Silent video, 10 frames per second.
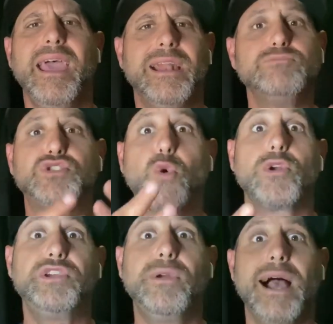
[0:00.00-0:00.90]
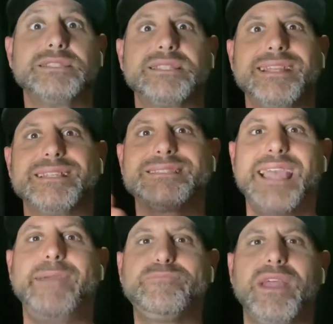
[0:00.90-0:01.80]
And I'm sure you guys think the
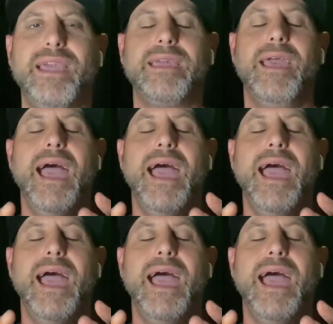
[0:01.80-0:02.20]
same thing.